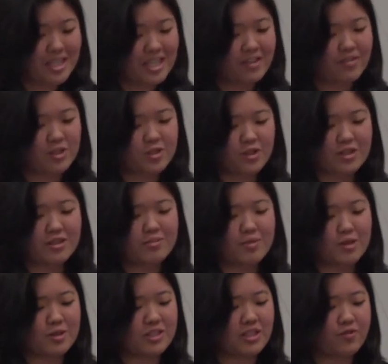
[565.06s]
even during the
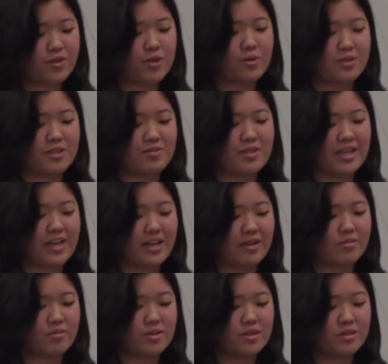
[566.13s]
most difficult of
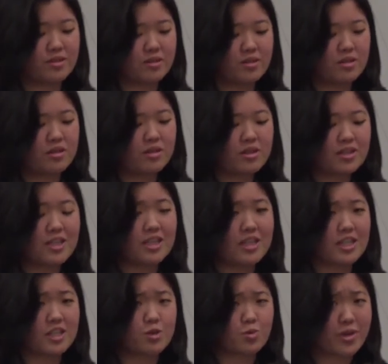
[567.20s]
times,
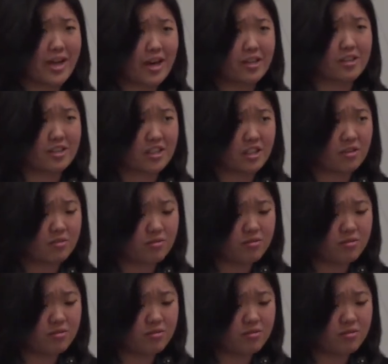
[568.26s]
is reality.